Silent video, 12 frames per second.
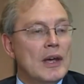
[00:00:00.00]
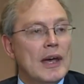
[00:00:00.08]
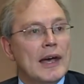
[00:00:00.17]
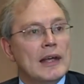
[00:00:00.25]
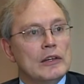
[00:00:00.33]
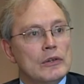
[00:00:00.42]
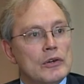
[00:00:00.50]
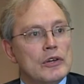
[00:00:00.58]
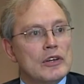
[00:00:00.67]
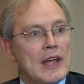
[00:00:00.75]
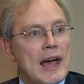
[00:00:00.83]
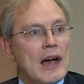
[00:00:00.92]
and look
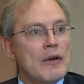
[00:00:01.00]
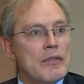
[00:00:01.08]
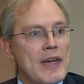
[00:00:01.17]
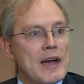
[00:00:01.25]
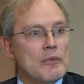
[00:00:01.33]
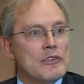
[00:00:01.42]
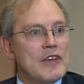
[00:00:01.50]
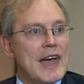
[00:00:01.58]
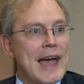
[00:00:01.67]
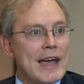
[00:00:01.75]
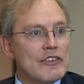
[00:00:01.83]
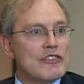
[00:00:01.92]
at how that was
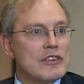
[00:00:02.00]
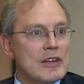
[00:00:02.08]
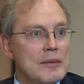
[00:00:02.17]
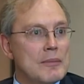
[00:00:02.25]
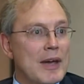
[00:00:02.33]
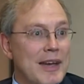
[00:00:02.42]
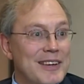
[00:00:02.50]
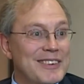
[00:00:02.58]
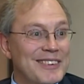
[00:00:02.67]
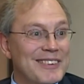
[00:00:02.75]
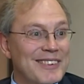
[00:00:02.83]
actually made.